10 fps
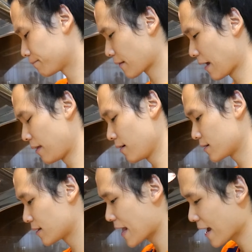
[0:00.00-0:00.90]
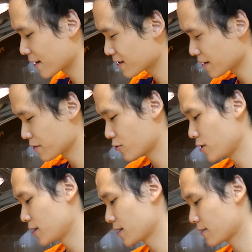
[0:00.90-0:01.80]
I think it's lacking some
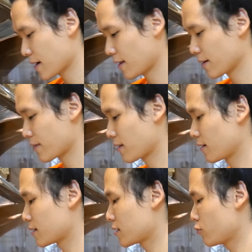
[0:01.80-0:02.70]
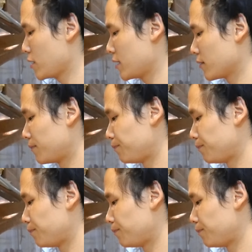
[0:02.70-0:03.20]
sweetness. I like my things sweet.